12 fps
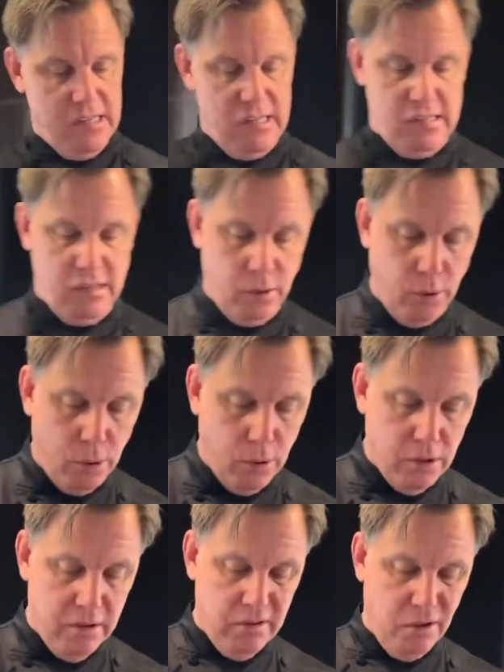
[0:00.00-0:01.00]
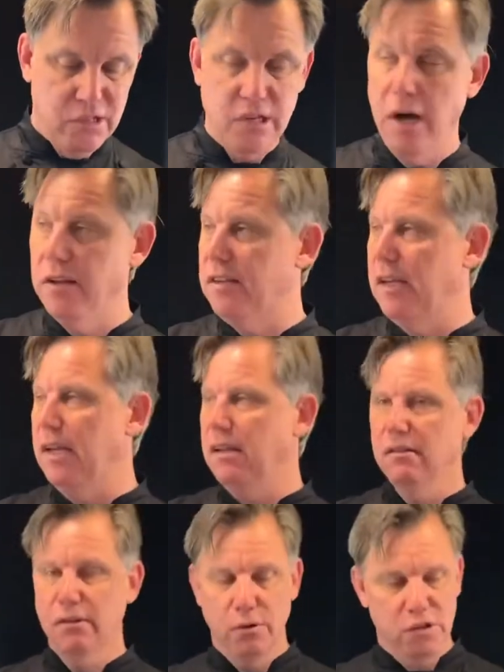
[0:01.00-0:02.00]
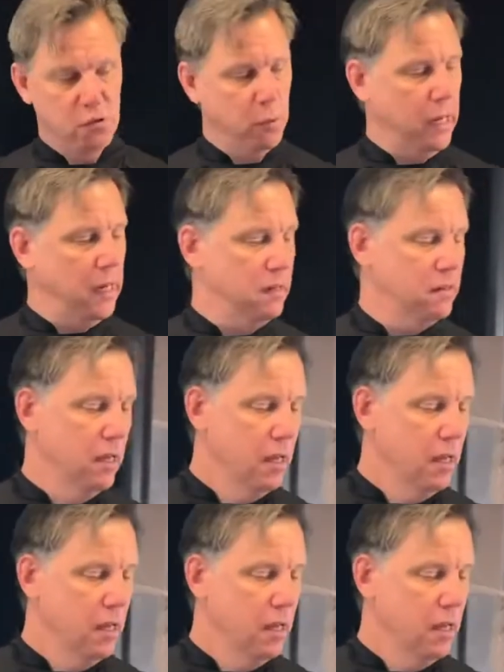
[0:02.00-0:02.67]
It's a little salty, a little sweet,